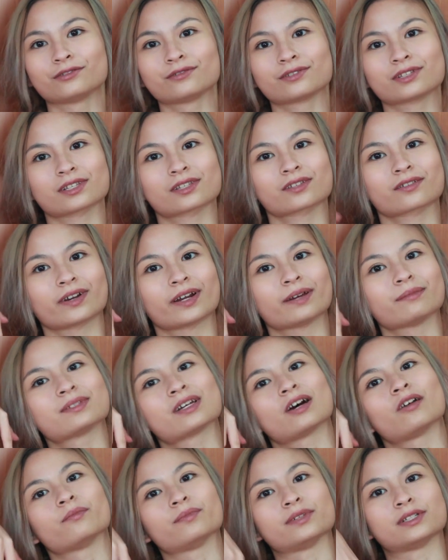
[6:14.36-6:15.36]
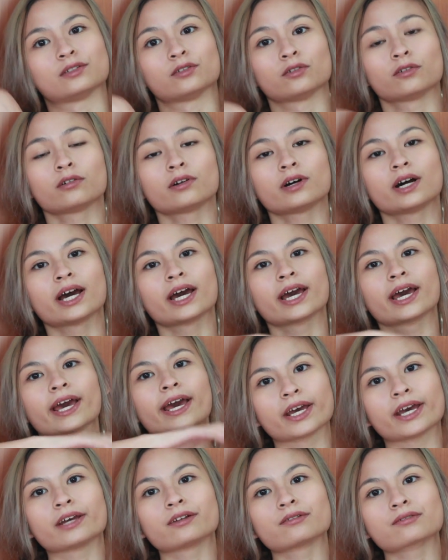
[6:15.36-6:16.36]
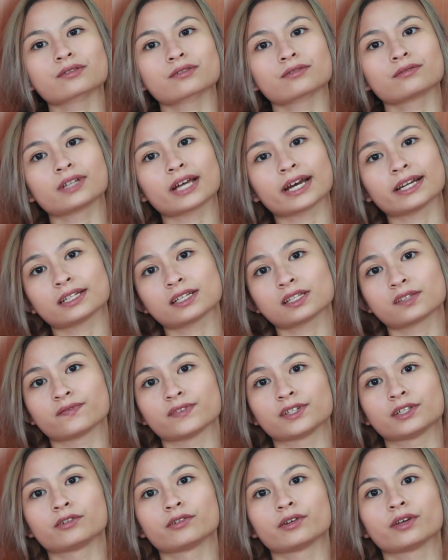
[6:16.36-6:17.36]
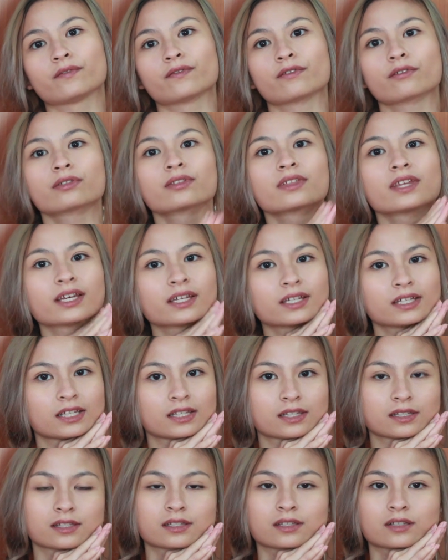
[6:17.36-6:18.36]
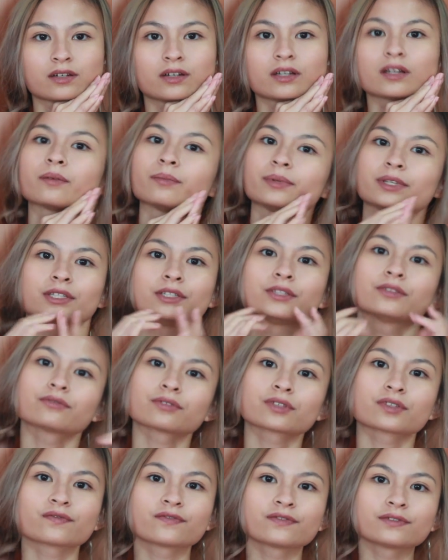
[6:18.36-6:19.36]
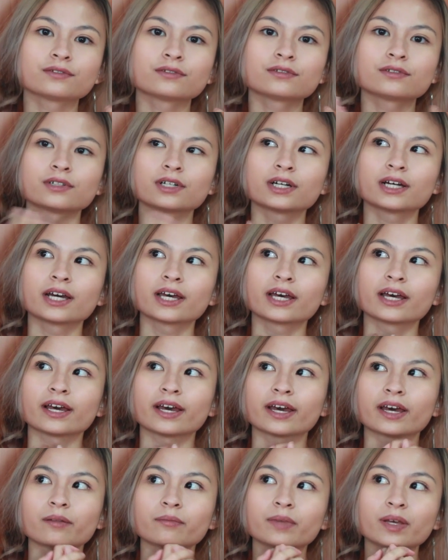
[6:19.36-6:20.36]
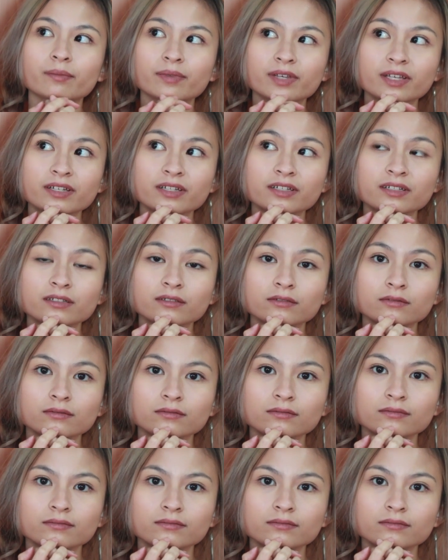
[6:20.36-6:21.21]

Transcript: do subscribe down below. And also like this video if you think it's gonna be useful. And maybe